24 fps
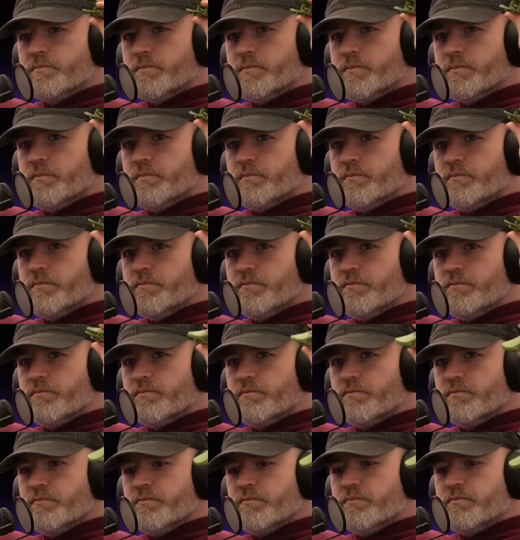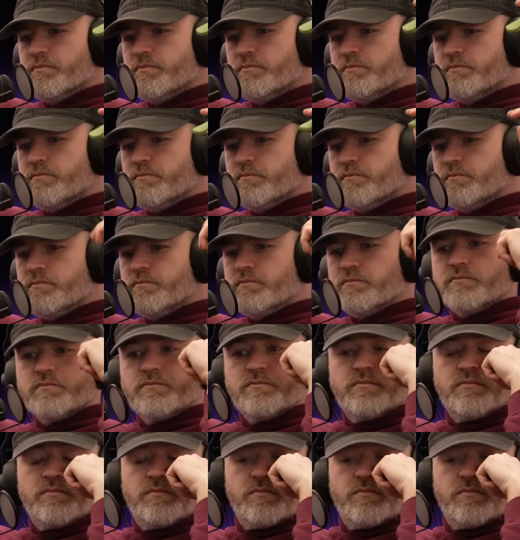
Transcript: Nobody speaks.